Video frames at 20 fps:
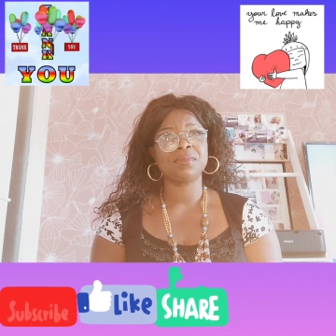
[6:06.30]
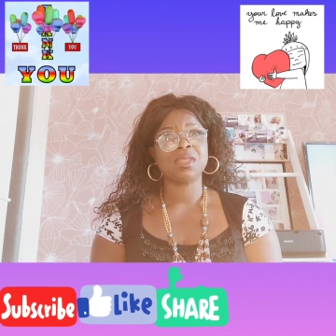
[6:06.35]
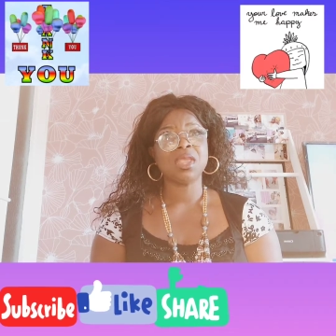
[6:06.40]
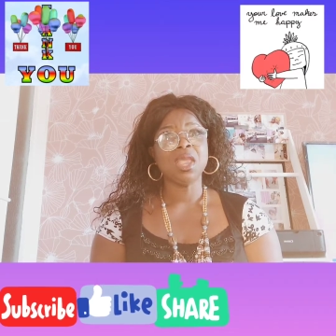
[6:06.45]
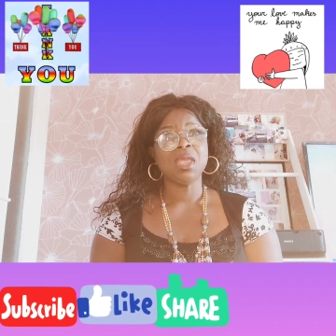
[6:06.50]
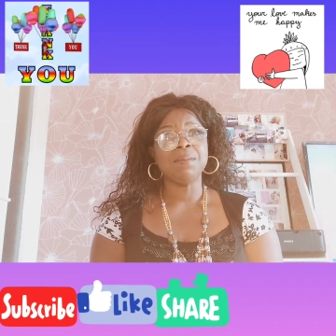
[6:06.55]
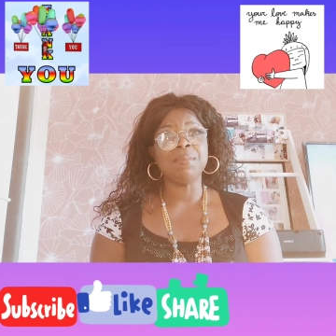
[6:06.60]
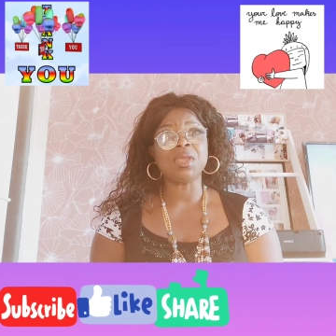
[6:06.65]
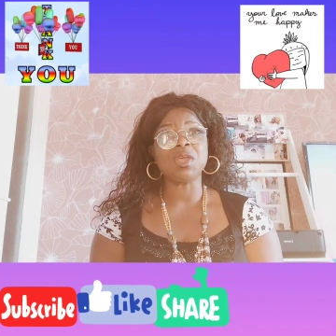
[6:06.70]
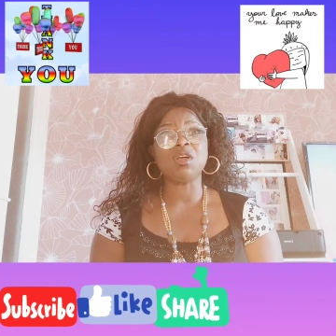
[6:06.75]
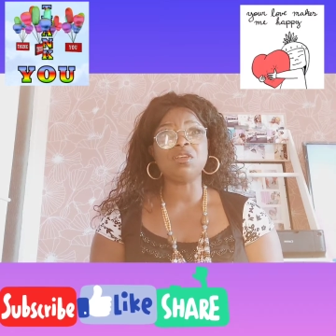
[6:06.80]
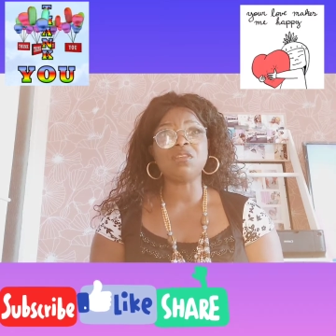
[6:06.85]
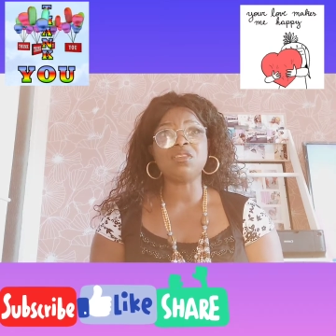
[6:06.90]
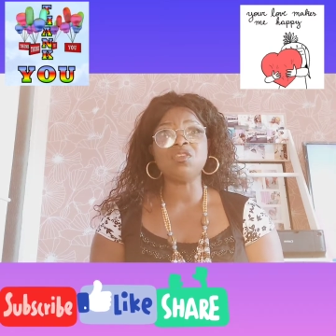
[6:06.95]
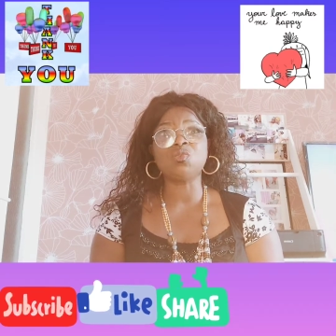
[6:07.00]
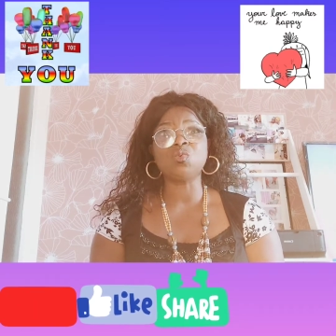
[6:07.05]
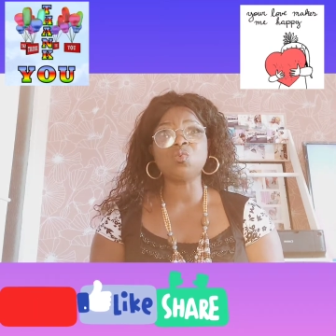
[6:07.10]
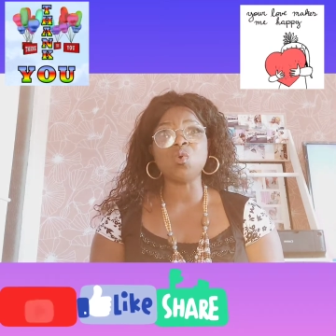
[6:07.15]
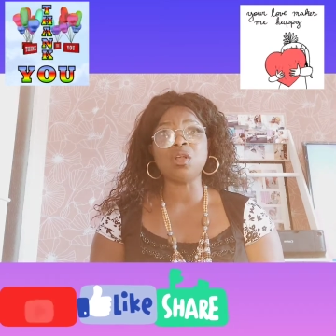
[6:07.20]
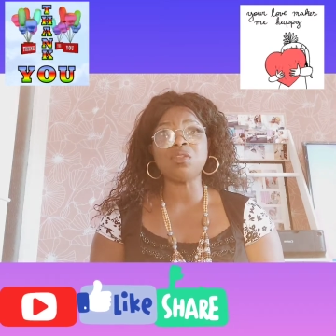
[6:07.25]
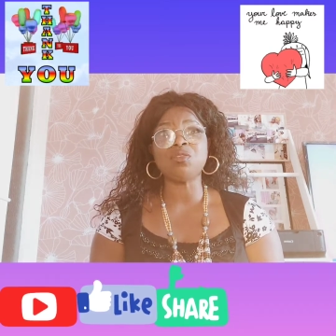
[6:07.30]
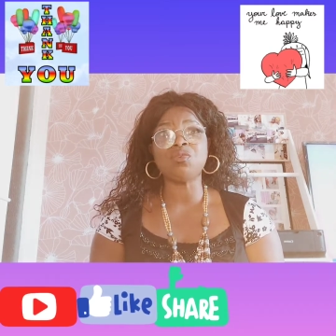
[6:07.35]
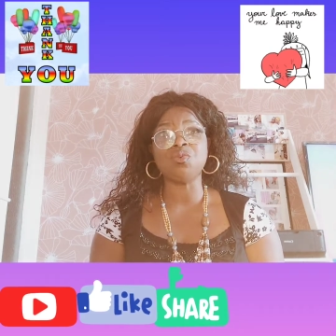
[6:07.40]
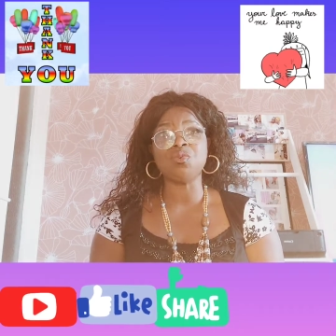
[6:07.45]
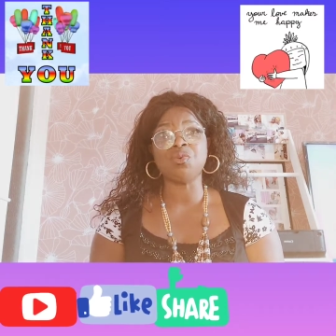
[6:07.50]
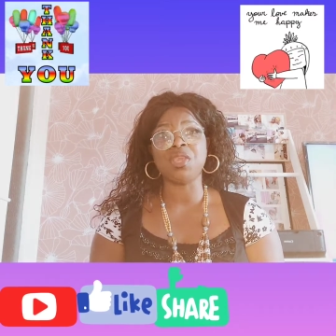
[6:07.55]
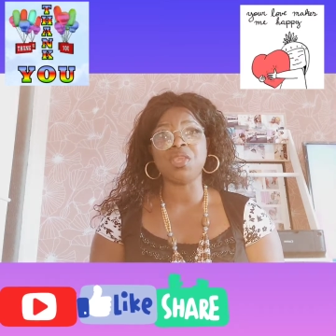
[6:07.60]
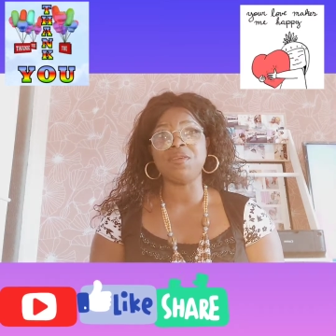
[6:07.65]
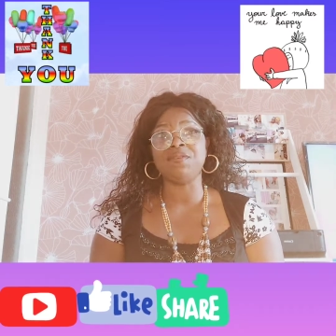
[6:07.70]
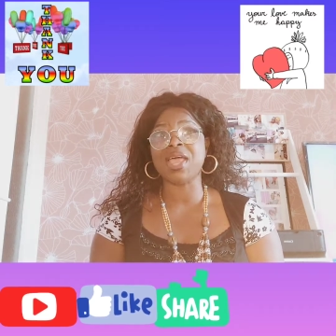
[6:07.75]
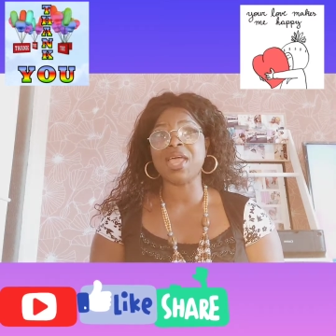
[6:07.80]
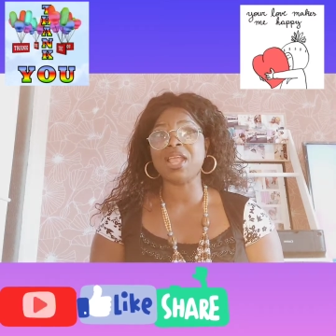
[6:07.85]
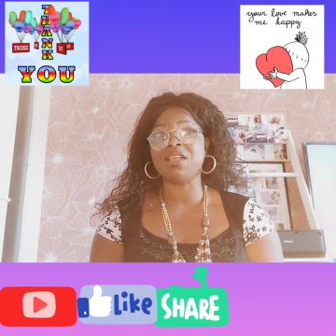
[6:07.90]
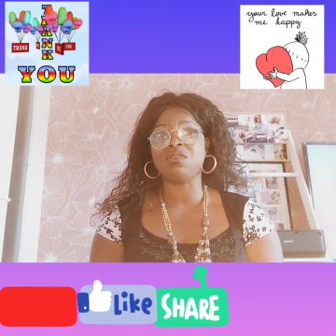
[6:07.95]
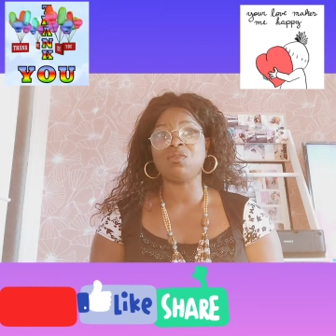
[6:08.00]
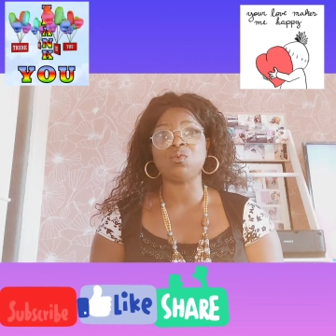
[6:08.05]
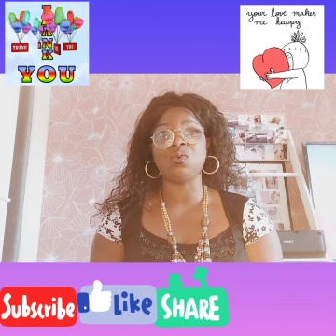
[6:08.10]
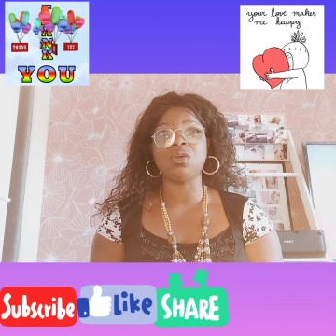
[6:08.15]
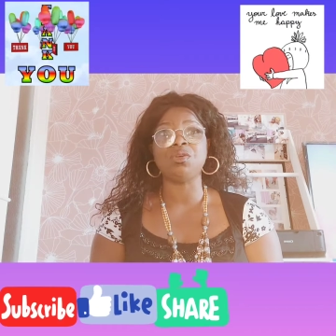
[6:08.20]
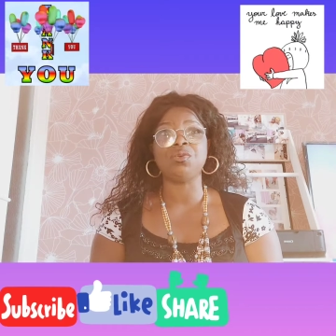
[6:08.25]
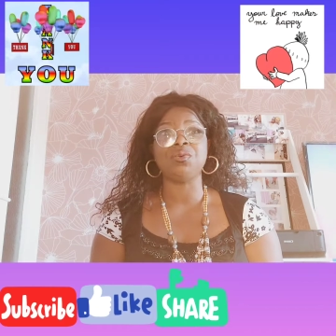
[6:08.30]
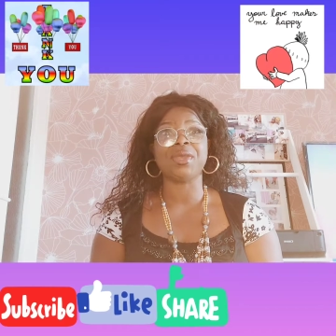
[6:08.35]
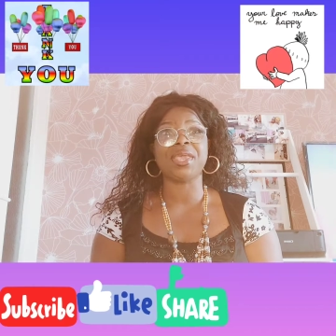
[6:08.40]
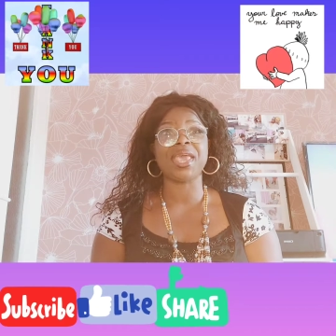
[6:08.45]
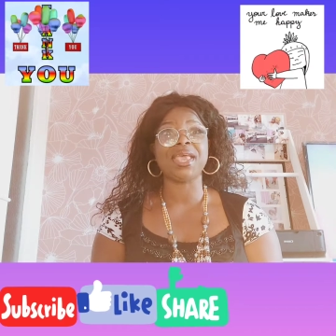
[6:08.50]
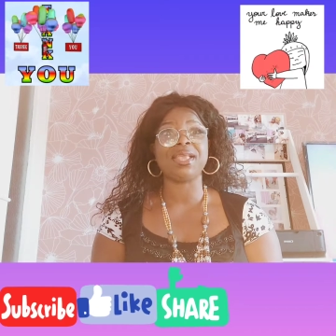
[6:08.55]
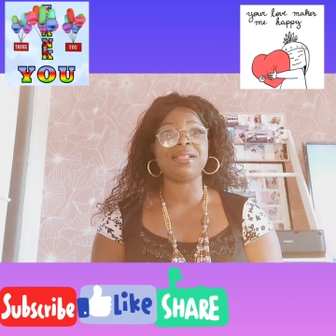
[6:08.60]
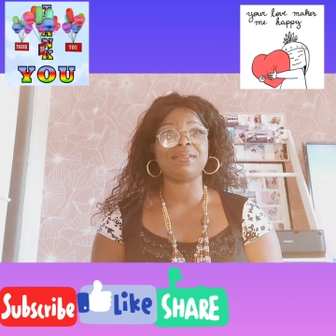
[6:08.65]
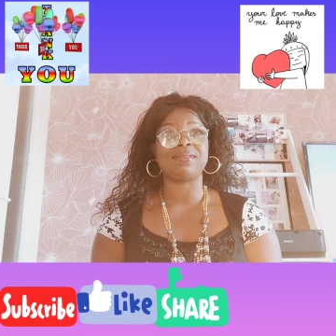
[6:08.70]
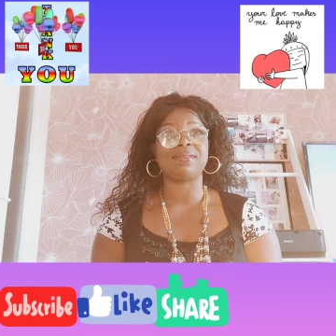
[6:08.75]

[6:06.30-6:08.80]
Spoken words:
Because it's what you give, that is what you get.